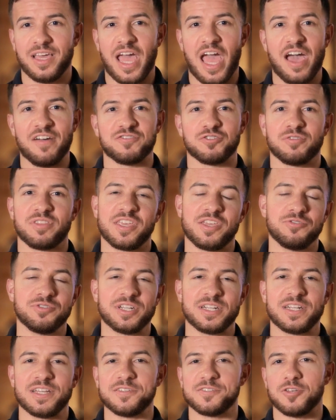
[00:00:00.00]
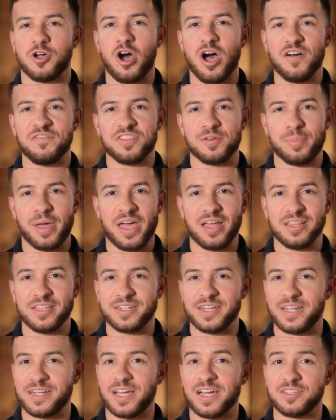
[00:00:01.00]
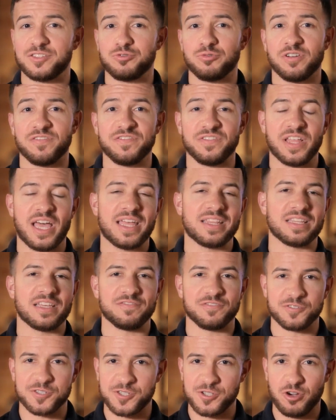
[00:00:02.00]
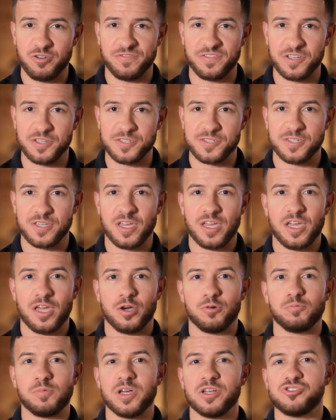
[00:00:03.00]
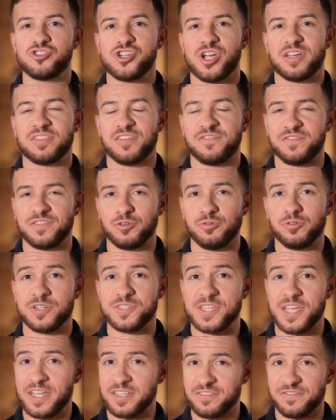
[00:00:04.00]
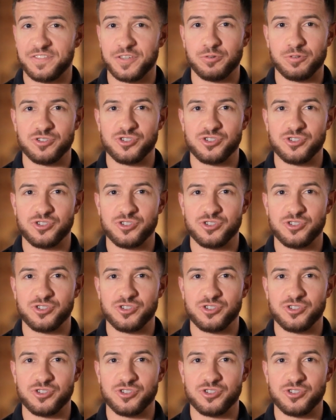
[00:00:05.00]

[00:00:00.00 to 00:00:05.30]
After the unit is off the pallet and onto a flat level surface, we'll check the fluids and a few